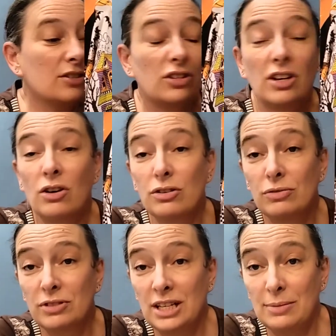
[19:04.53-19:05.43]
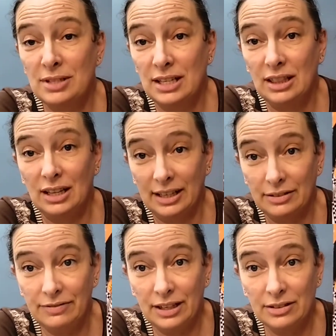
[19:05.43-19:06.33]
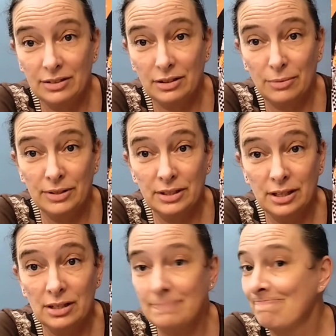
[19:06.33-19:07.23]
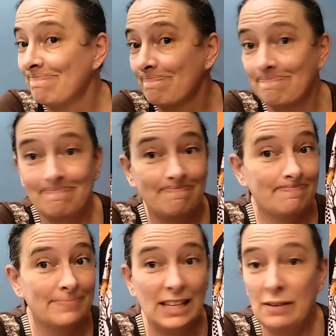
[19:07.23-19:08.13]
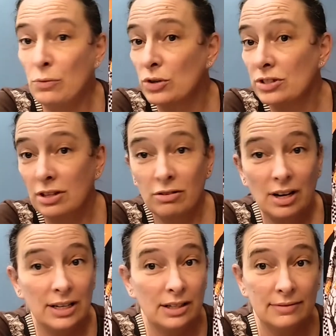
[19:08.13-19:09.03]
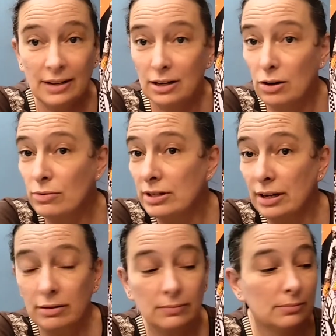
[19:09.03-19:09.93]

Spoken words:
calls for DMC Light Effects glow in the dark. Even worse than Kreinik, not going there.